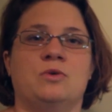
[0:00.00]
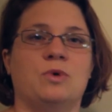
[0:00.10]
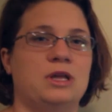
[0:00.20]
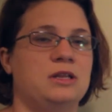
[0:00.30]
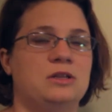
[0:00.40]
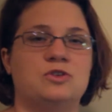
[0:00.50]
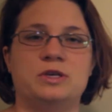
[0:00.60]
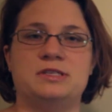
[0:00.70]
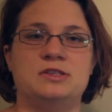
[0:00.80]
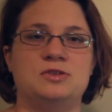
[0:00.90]
what
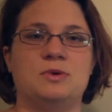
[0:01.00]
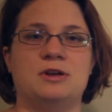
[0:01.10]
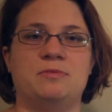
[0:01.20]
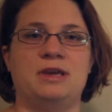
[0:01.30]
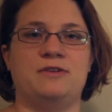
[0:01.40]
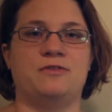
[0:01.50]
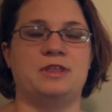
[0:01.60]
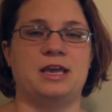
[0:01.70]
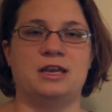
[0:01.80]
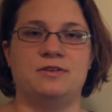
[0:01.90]
choices you want to make for
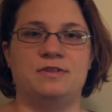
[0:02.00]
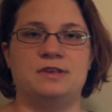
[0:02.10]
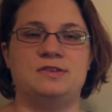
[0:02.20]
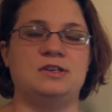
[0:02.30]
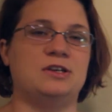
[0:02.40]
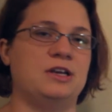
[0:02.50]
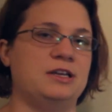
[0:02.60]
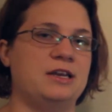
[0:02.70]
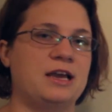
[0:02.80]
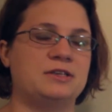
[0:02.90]
the end of this year
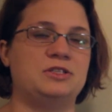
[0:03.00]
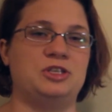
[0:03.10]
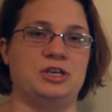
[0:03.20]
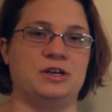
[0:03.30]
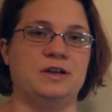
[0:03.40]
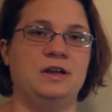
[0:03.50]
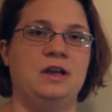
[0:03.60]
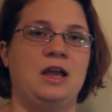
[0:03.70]
and next year,